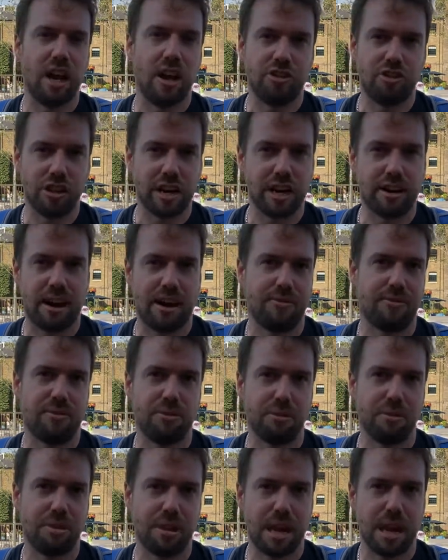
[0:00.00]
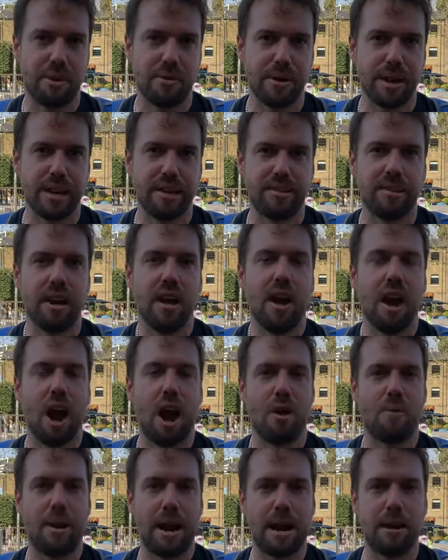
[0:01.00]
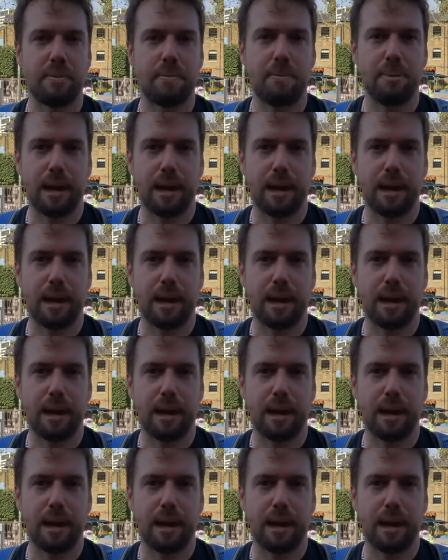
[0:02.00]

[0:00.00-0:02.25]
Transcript: geographical theories around